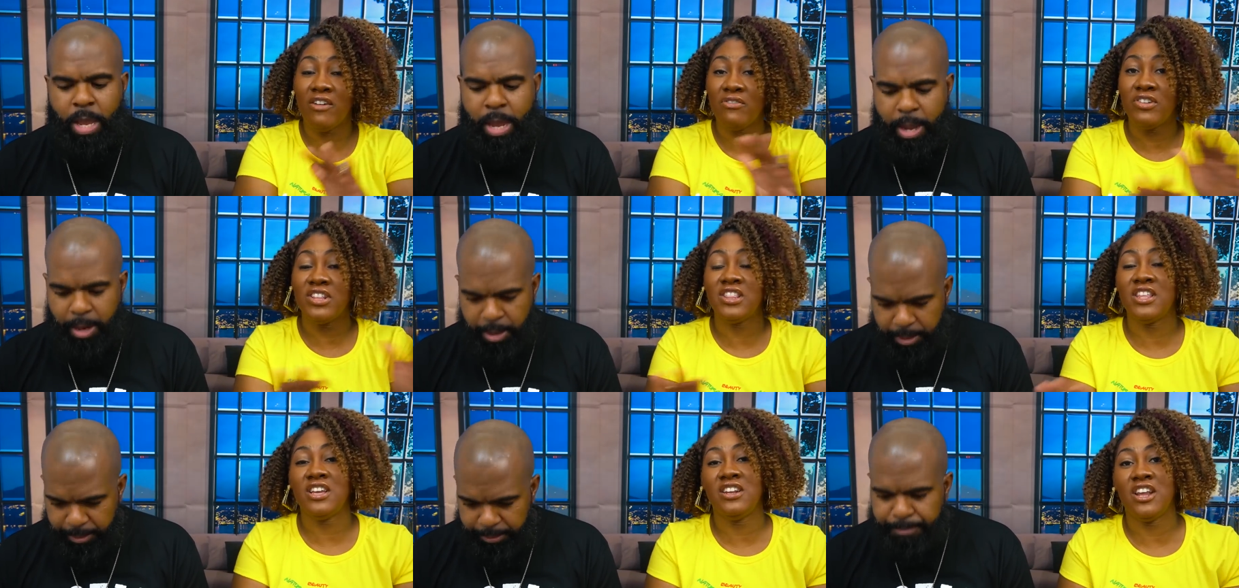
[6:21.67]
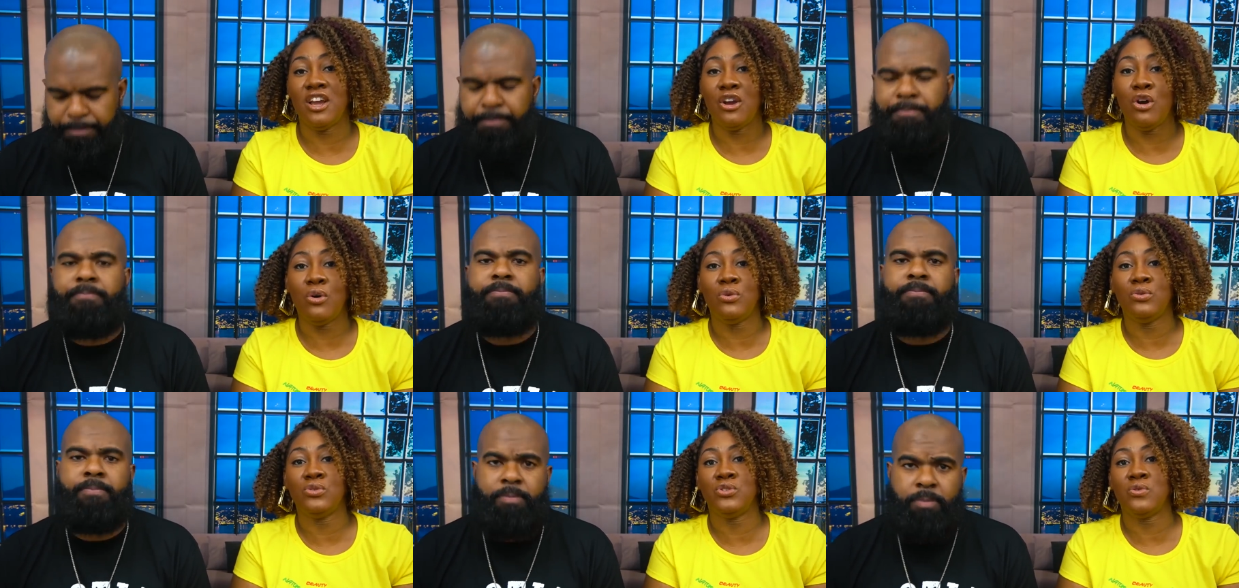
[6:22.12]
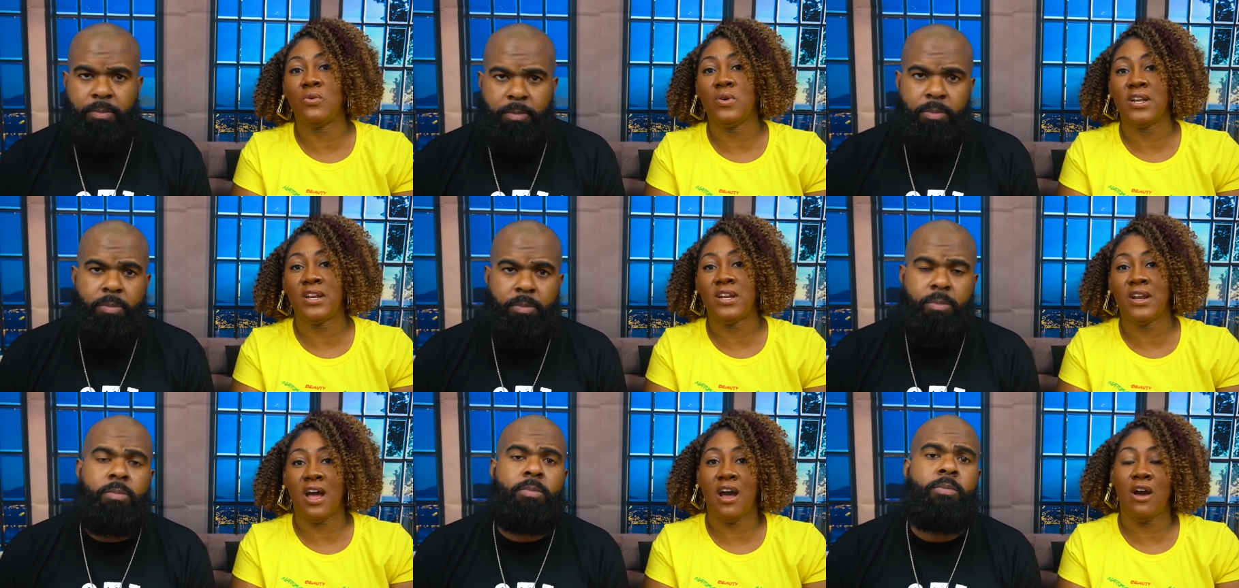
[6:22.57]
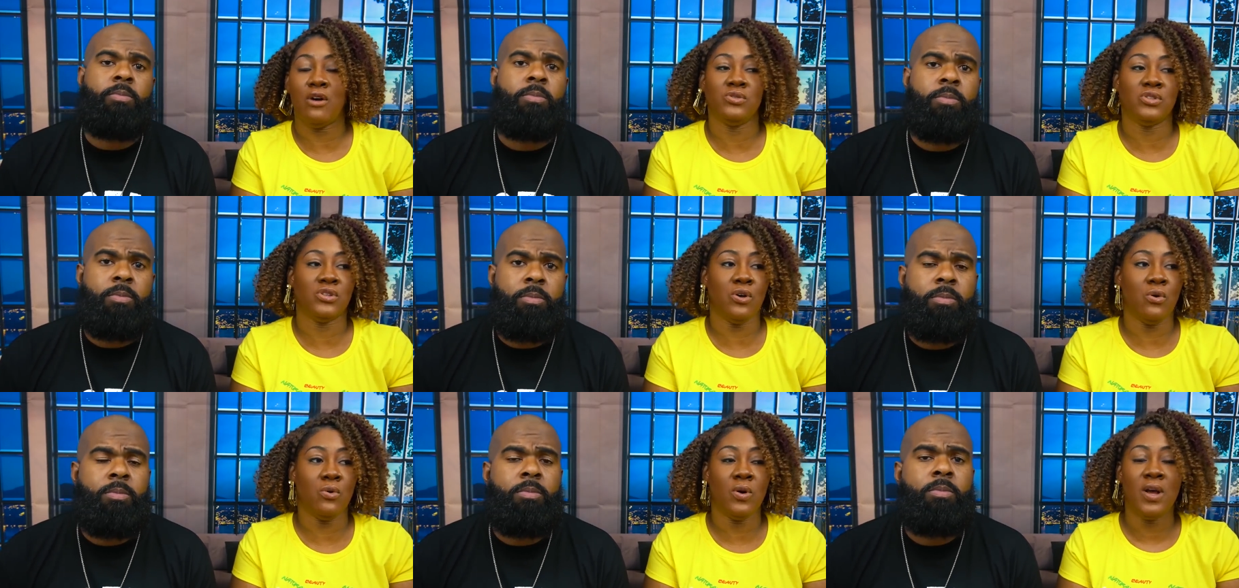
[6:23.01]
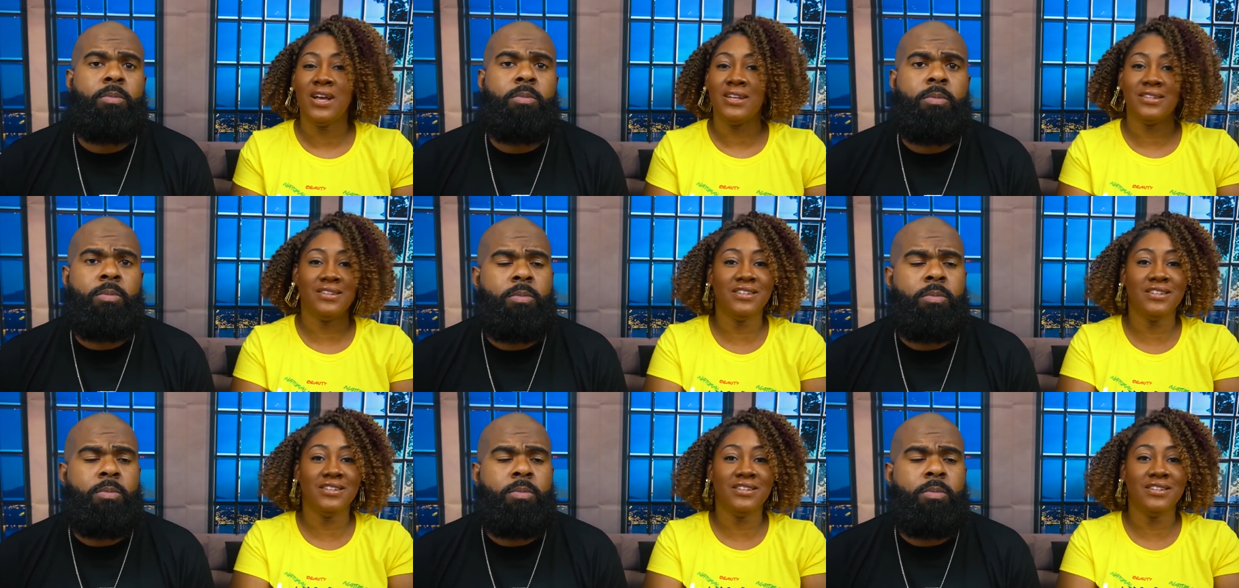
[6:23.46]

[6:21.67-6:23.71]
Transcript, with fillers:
Speaker 1: everything that goes on in the household.